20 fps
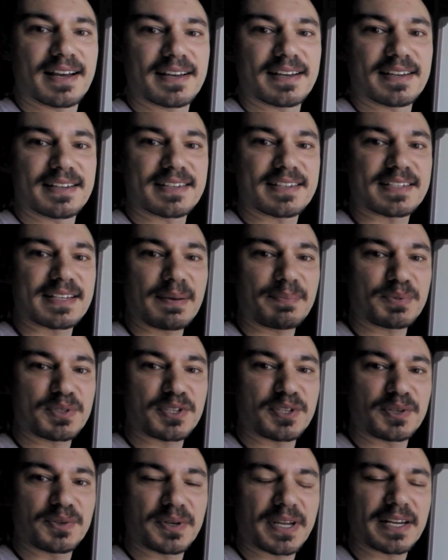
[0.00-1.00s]
Step
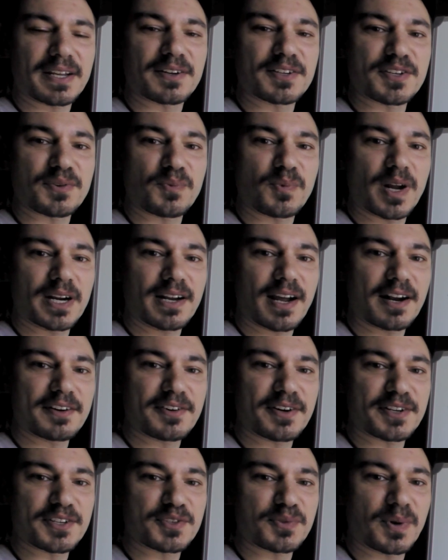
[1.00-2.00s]
2, getting to
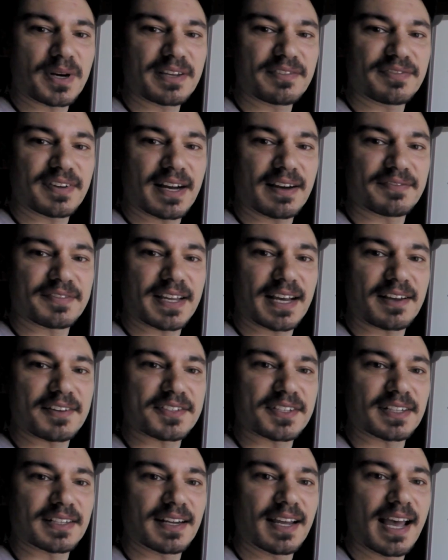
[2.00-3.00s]

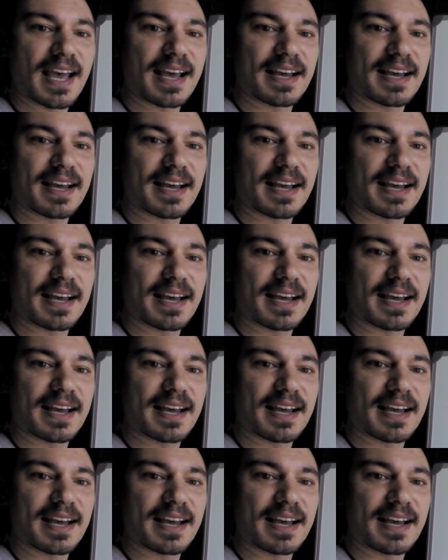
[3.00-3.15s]
$125,000.